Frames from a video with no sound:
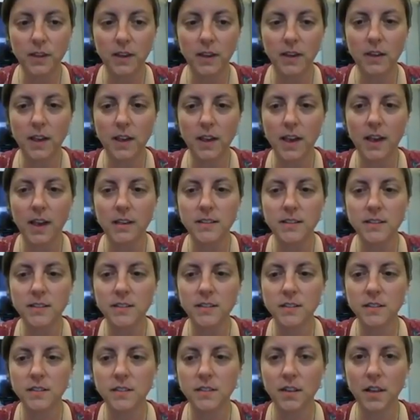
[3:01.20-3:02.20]
Okay,
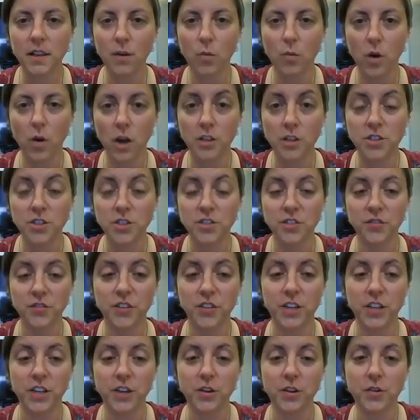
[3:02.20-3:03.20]
as they watch the
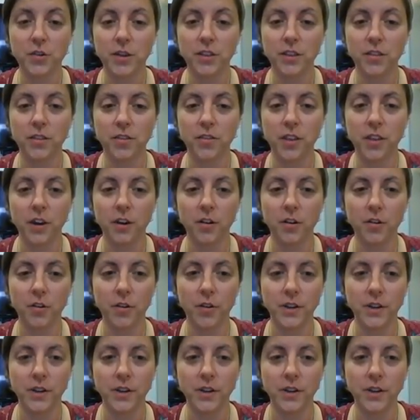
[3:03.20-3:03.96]
video, they're